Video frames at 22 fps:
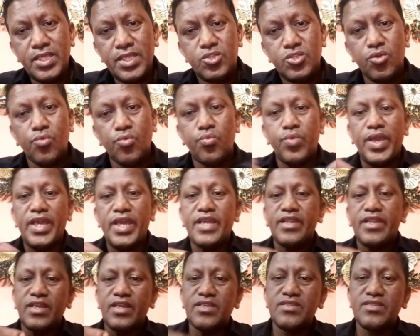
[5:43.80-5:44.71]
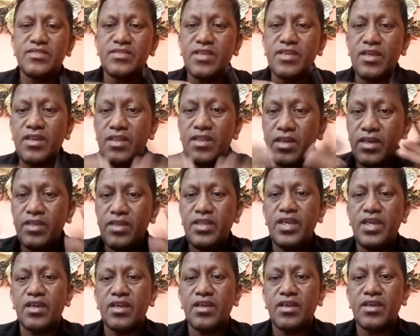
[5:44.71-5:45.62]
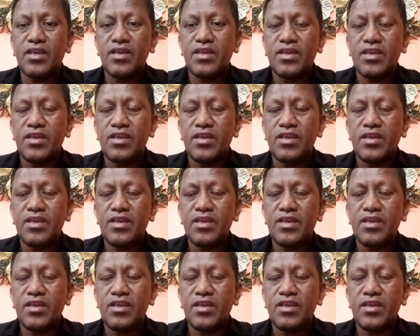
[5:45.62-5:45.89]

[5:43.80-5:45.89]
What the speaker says: So where is the learning?